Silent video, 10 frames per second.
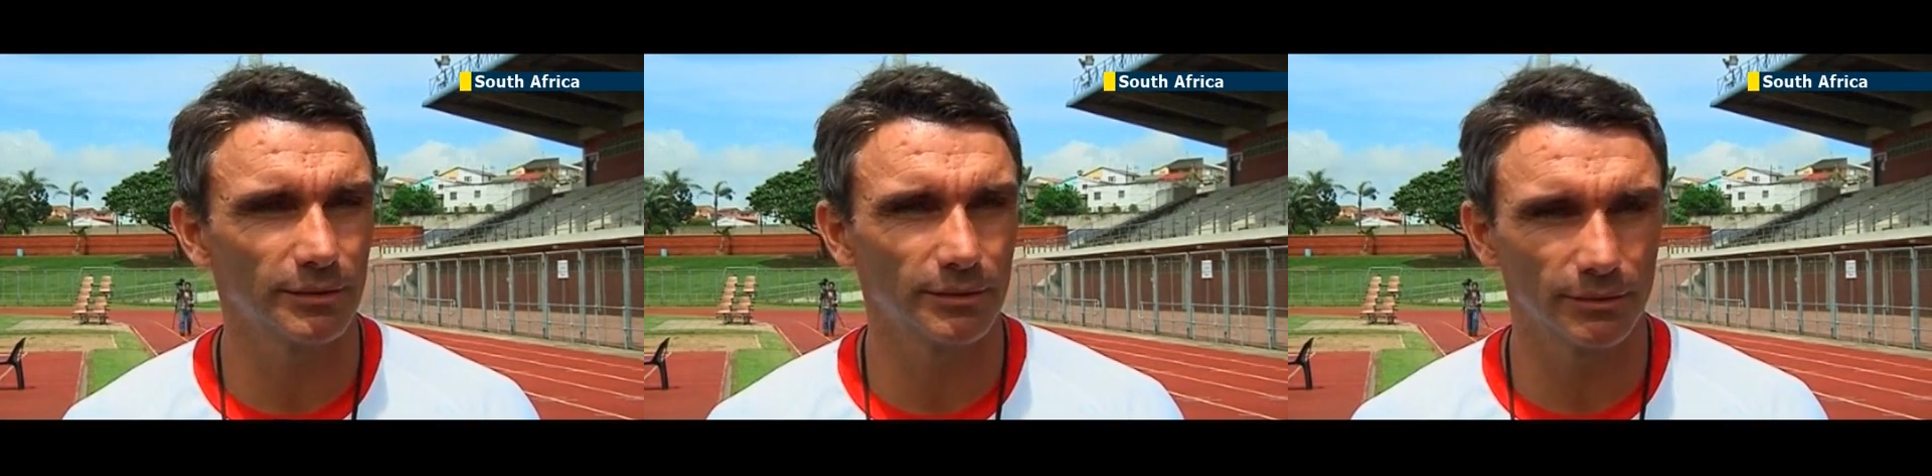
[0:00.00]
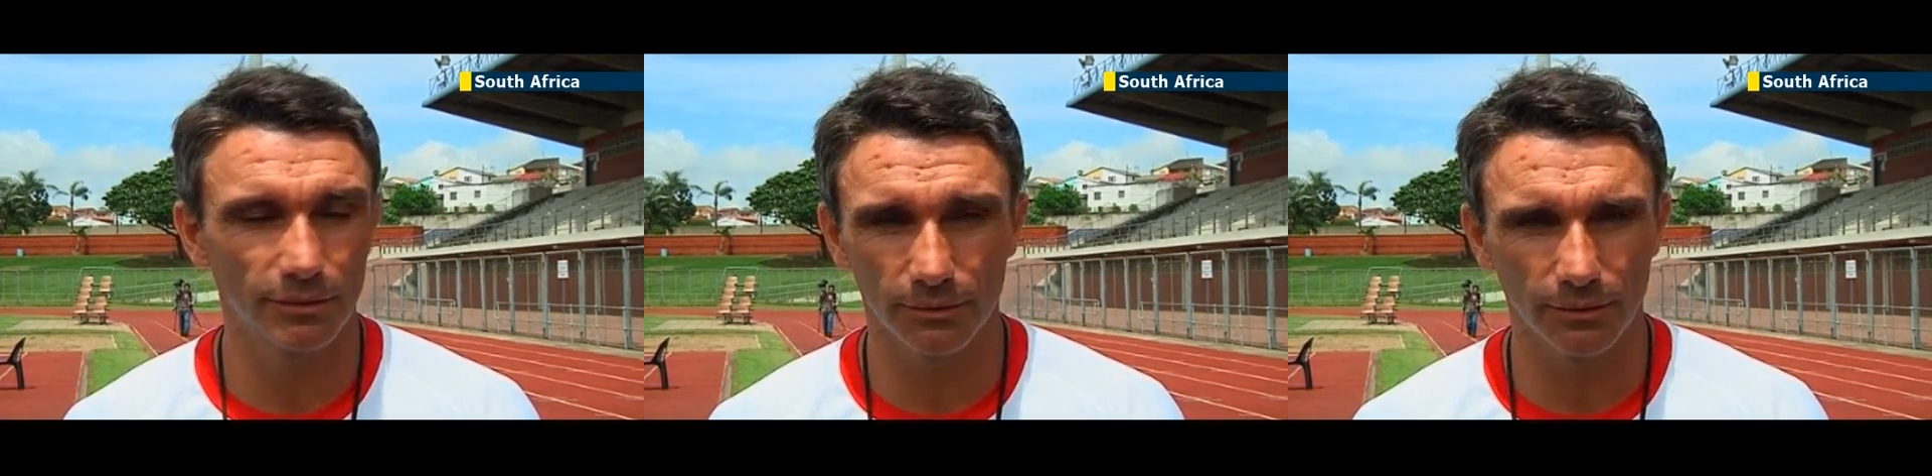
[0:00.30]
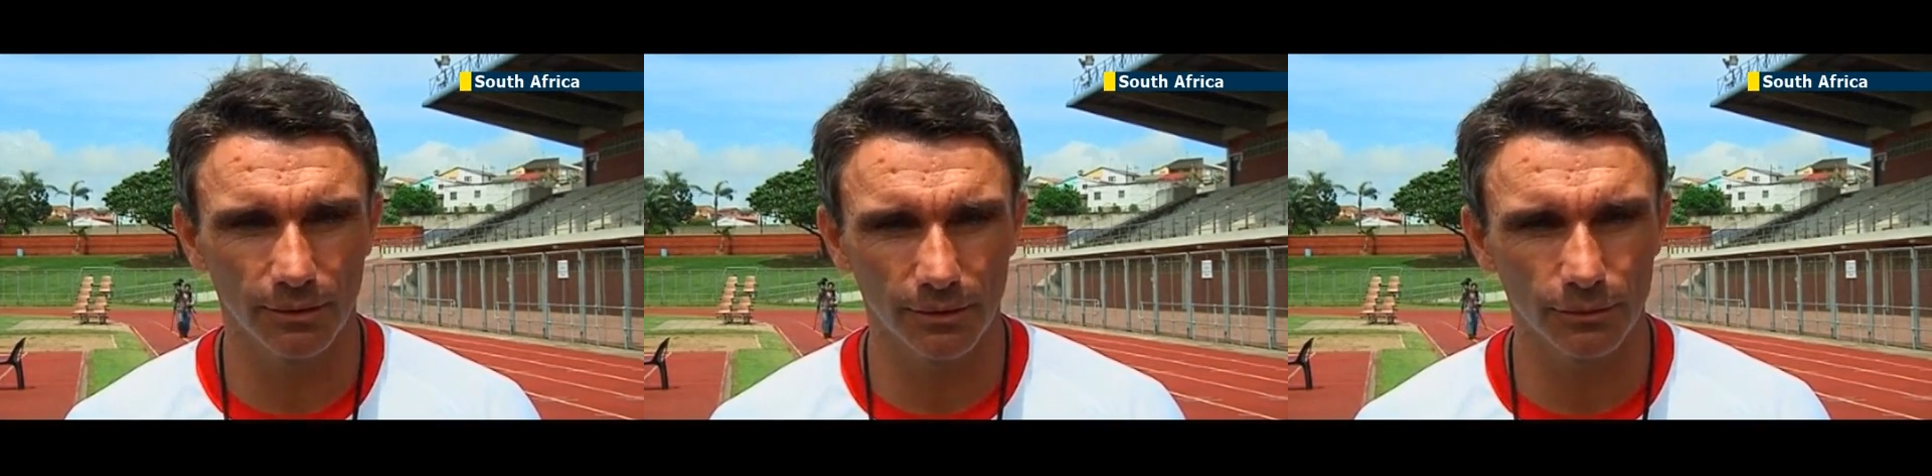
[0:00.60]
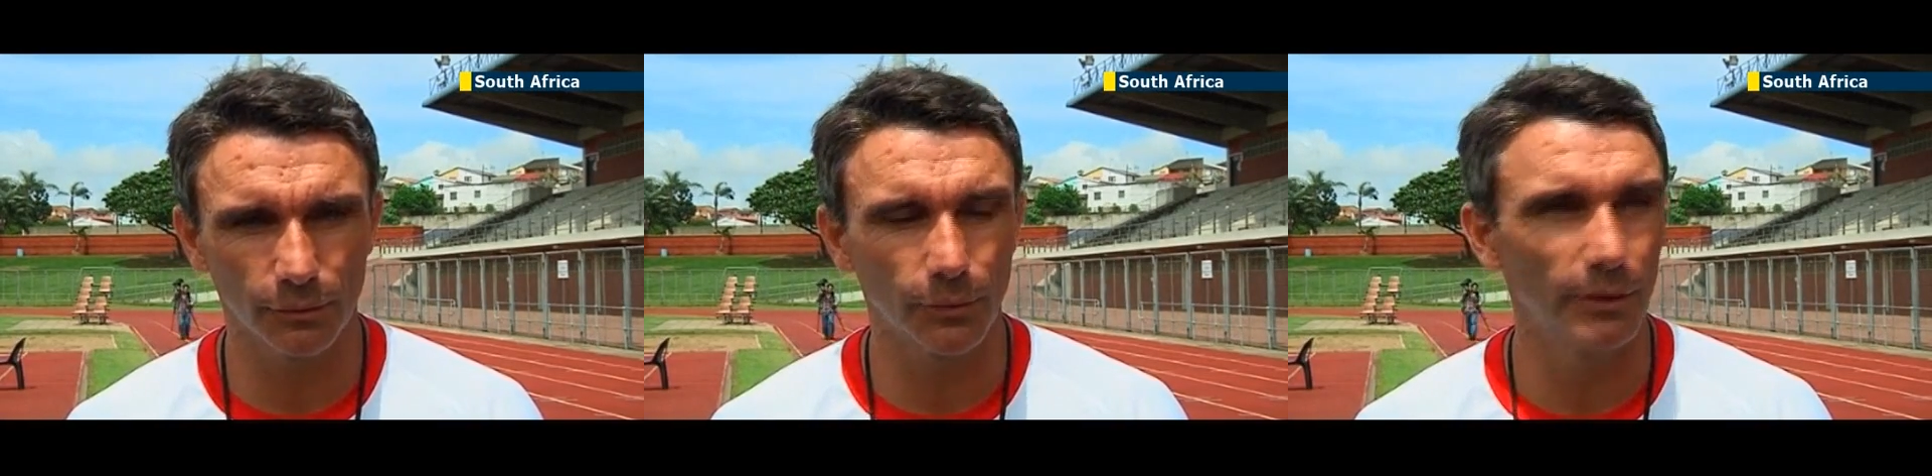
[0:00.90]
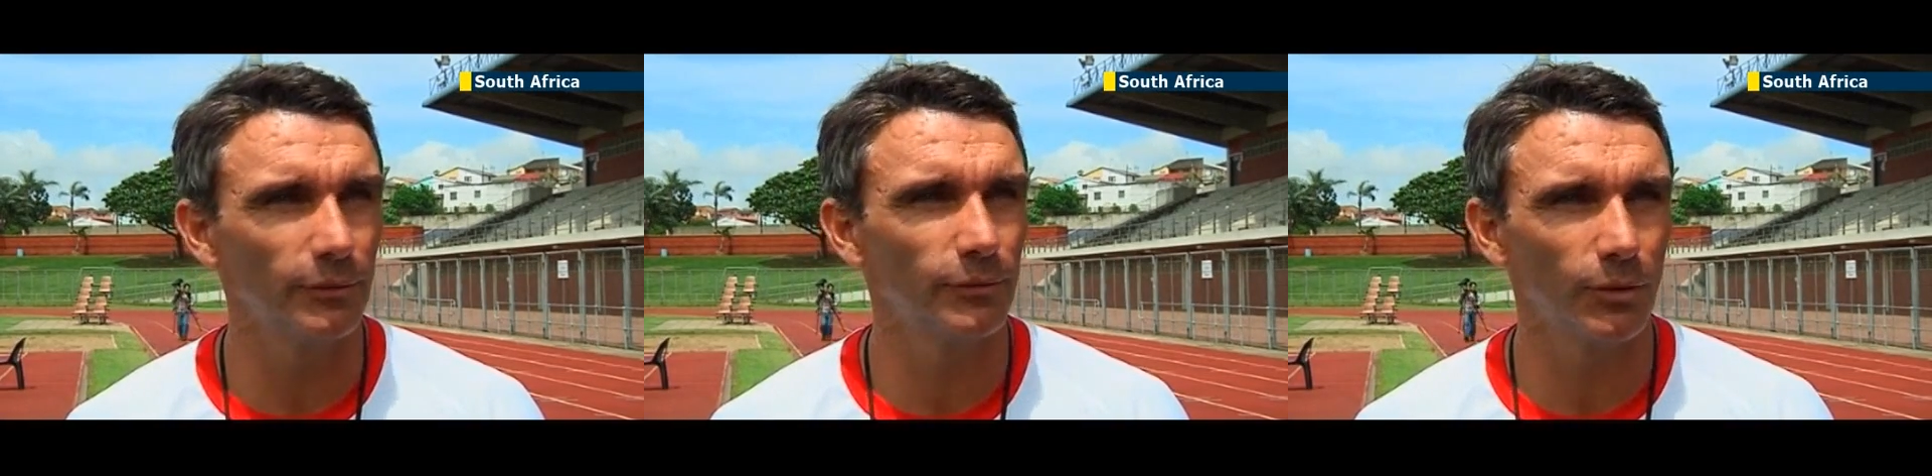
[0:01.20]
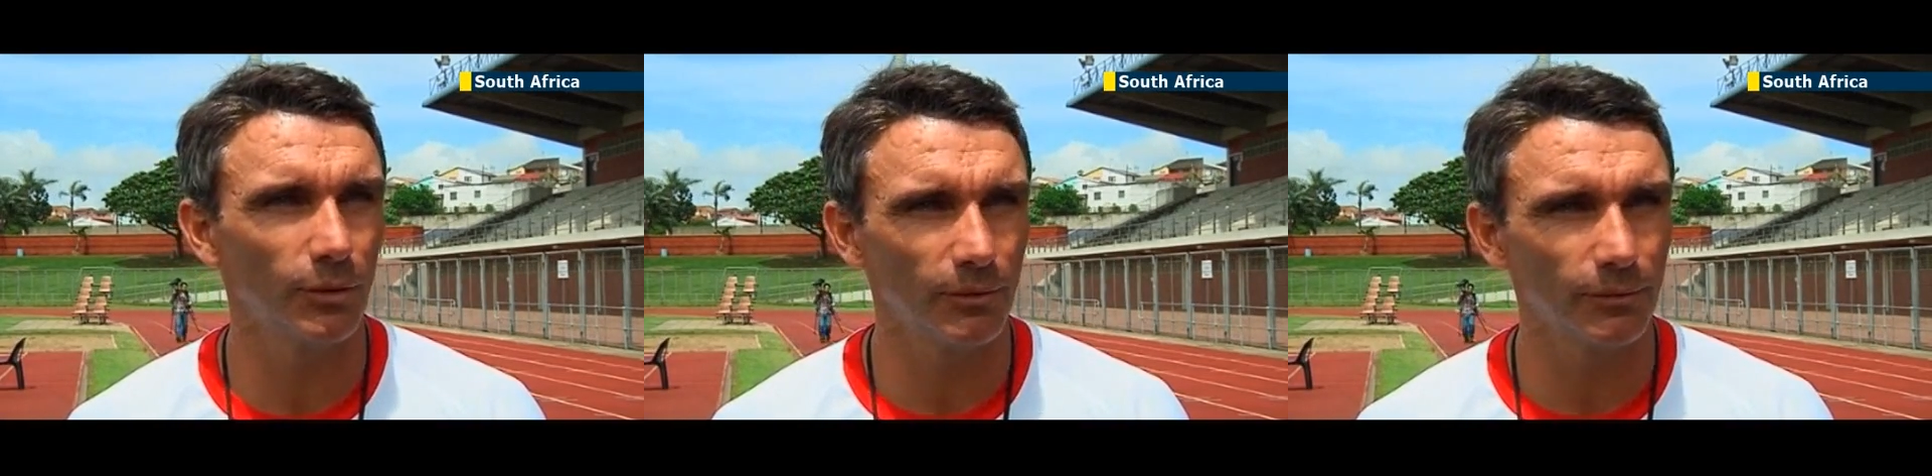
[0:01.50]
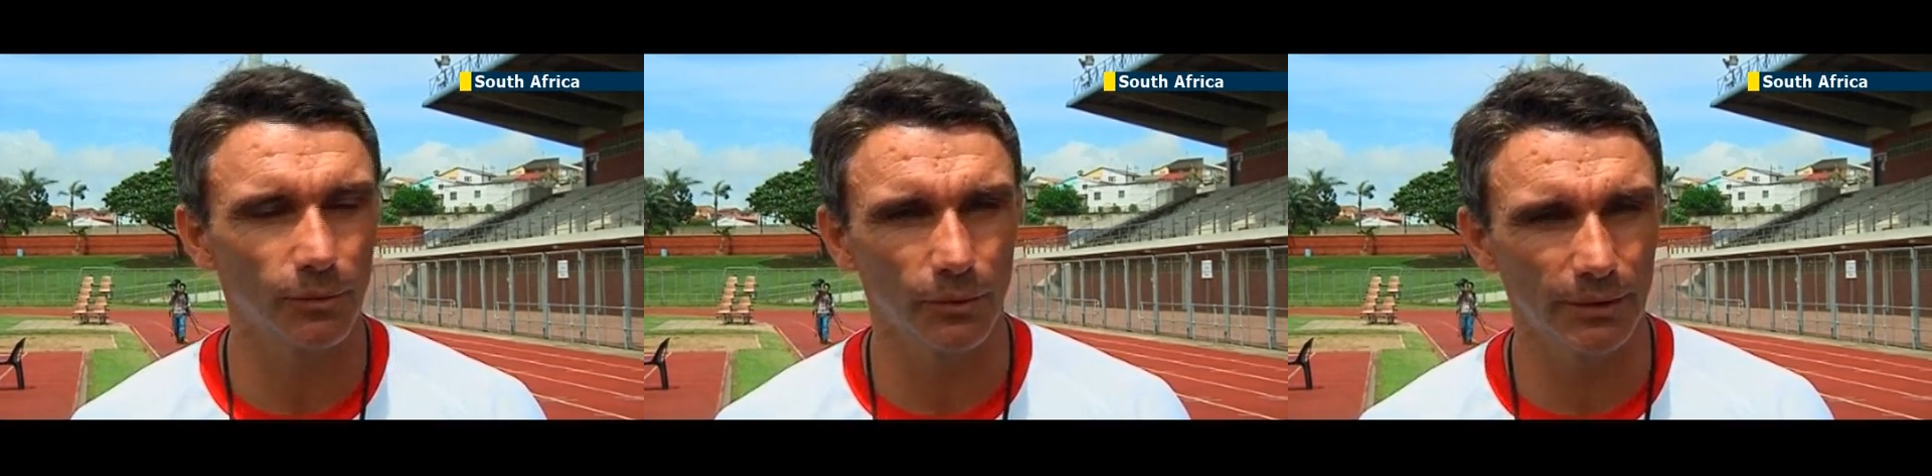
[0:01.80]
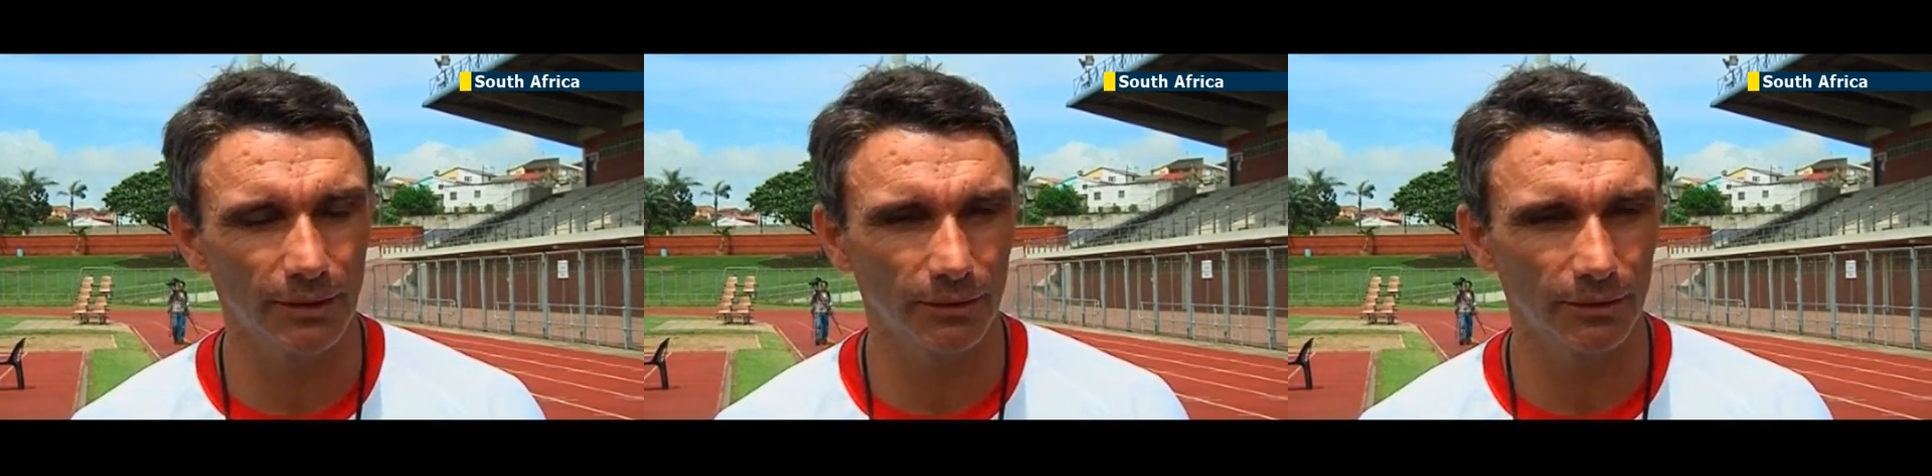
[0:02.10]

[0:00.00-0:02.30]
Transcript: uh, suffering for, for a